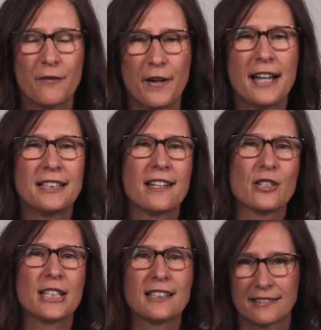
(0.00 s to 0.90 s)
Finally,
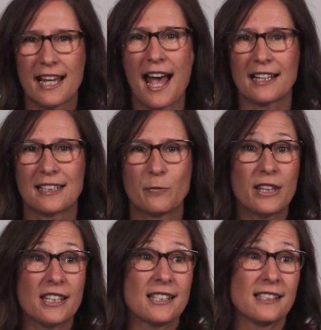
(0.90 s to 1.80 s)
there's neglect, and
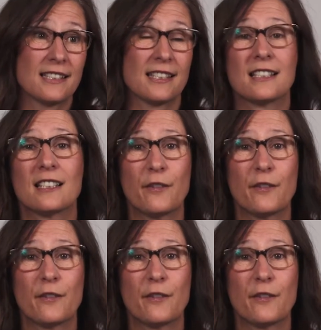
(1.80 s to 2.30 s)
what this is